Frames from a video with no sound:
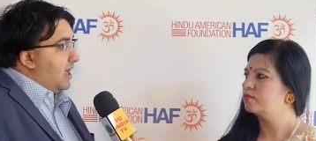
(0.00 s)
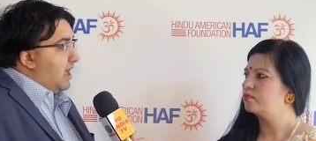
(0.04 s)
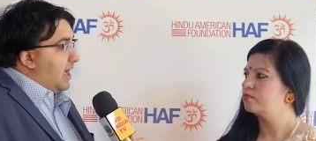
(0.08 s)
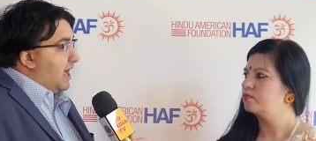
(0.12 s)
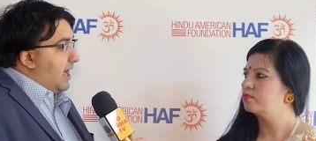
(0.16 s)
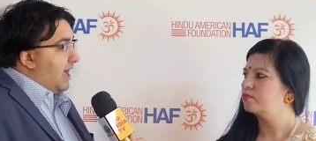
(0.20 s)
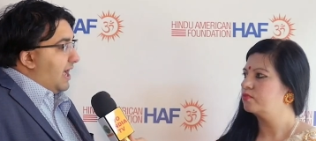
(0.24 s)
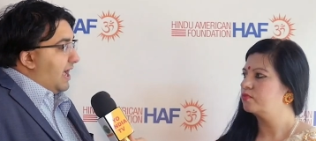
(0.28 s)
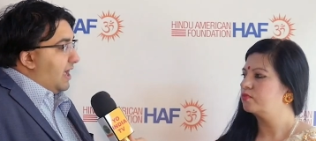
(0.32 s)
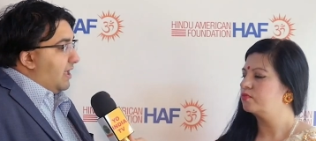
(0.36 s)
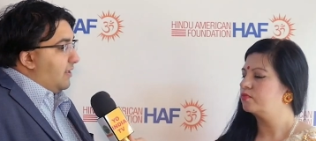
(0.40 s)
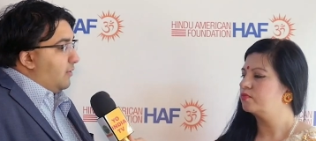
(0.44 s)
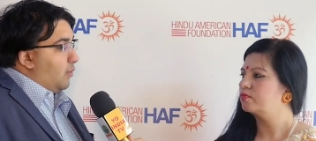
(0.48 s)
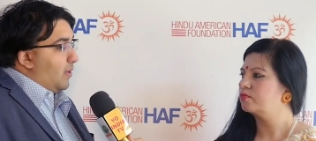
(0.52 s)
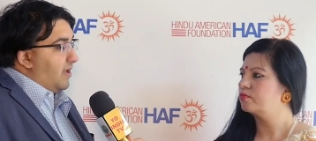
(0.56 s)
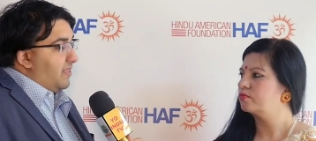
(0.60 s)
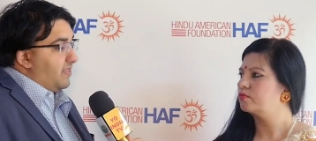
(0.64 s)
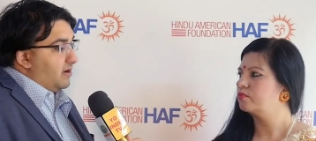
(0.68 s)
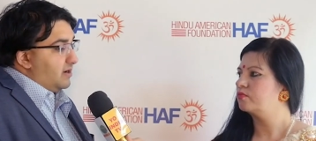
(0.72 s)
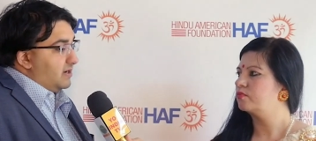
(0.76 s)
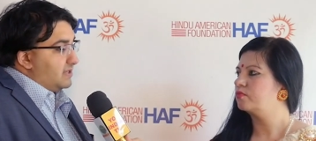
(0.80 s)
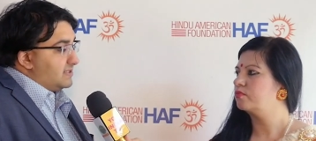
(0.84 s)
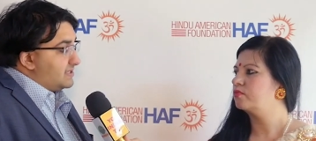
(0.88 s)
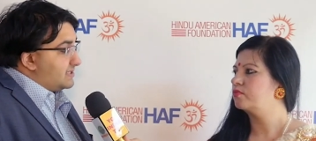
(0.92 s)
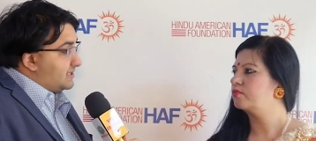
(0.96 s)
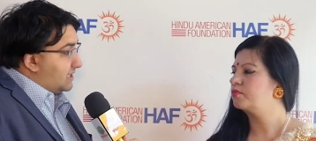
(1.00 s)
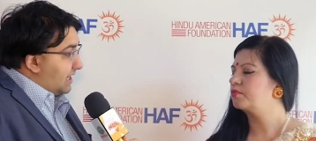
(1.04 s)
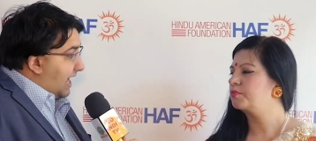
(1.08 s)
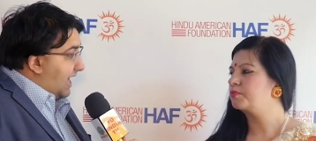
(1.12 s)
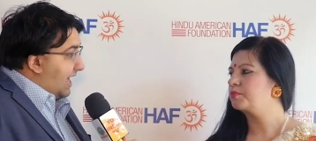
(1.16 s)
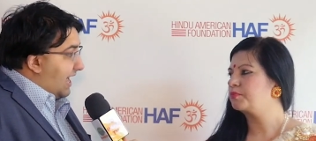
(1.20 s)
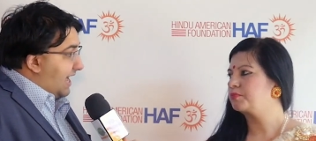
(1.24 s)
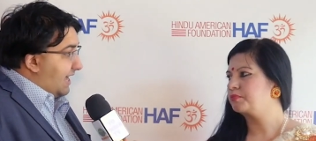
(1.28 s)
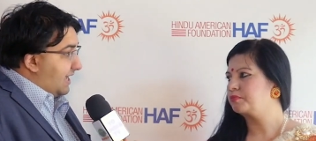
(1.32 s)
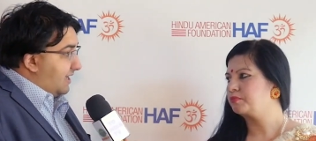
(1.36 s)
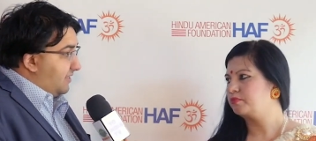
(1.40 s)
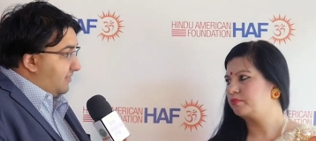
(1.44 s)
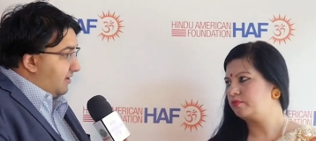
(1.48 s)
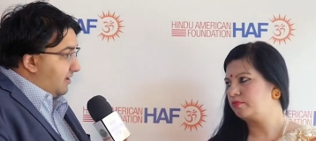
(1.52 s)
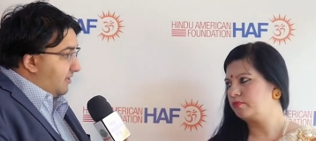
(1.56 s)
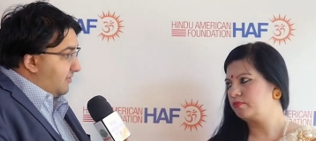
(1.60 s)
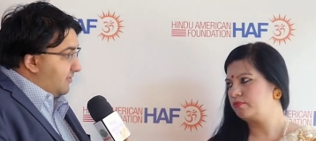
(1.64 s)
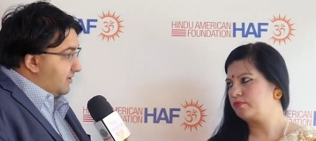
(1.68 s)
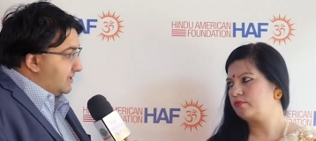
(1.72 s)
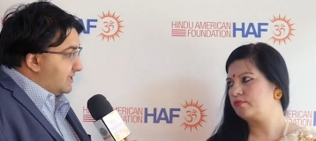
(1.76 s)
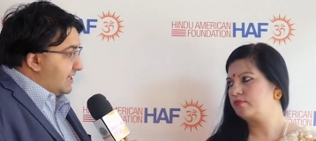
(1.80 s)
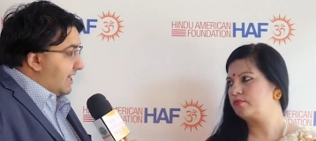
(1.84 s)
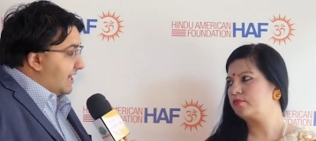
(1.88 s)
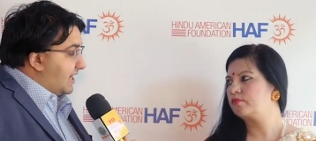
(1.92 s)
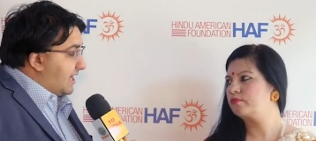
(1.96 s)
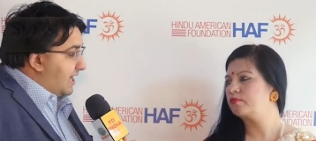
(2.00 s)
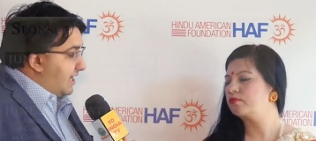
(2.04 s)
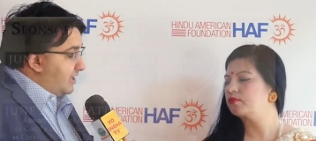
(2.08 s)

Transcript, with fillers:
Speaker 1: uh, whether it's TiE, the, the tech